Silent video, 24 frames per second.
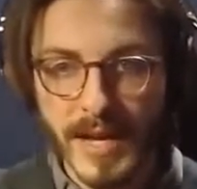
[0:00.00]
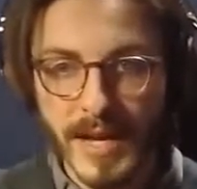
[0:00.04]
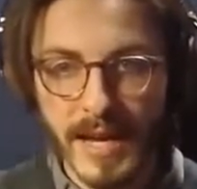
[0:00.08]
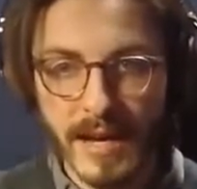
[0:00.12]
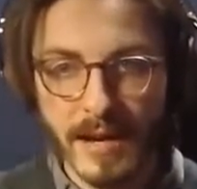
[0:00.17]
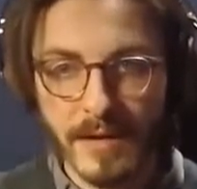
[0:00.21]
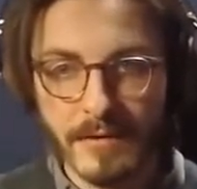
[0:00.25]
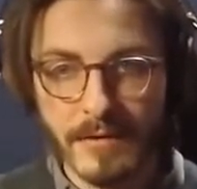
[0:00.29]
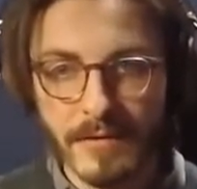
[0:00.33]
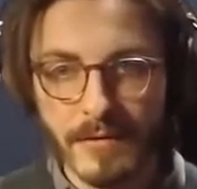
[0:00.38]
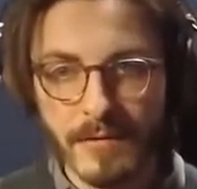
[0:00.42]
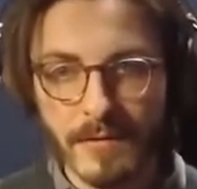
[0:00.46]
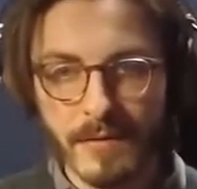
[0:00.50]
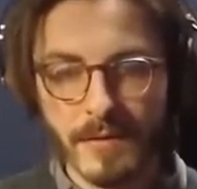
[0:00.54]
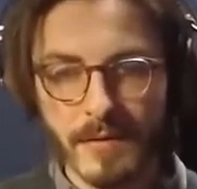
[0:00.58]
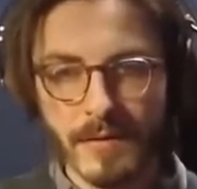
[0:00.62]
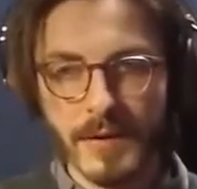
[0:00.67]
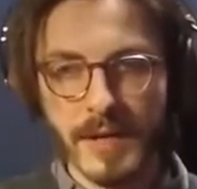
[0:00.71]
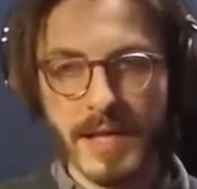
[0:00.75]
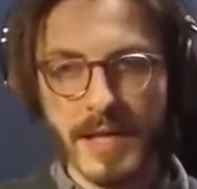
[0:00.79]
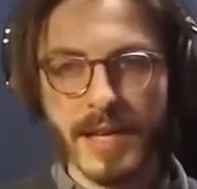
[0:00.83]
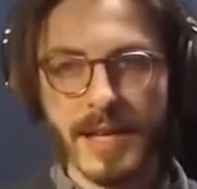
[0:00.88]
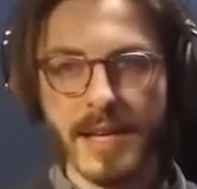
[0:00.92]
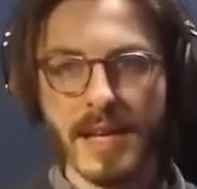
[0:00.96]
have
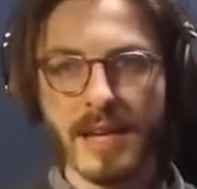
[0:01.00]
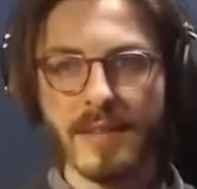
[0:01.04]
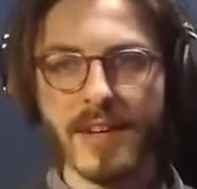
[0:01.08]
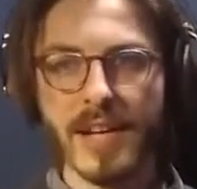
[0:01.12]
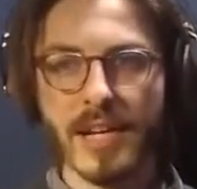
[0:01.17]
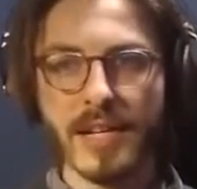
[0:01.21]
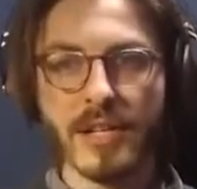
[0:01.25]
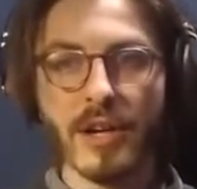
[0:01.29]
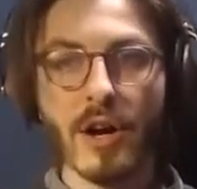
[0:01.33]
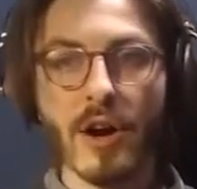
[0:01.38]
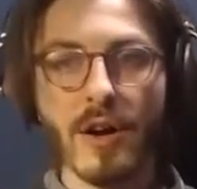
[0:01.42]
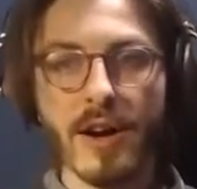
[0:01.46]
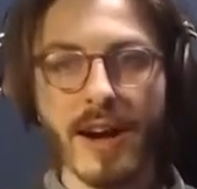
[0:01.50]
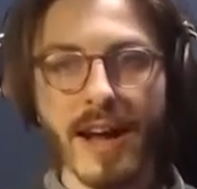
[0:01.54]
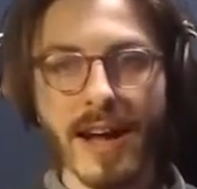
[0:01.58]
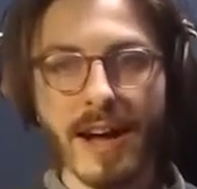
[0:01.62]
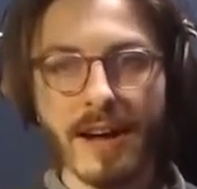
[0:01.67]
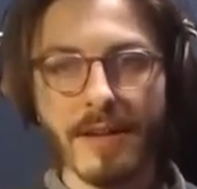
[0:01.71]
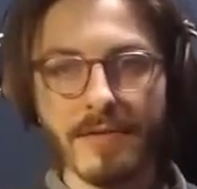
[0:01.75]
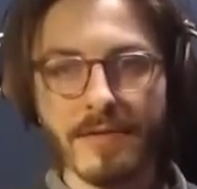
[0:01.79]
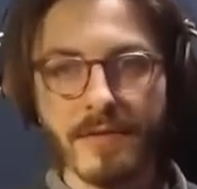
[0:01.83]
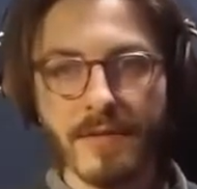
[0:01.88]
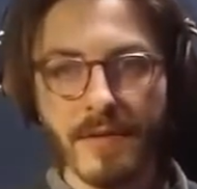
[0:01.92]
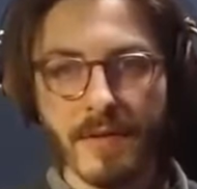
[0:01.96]
really kind of the guitar
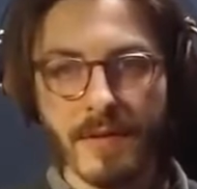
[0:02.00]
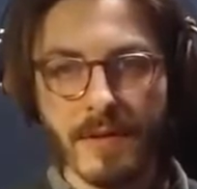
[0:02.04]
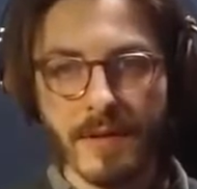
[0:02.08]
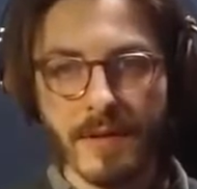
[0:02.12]
half,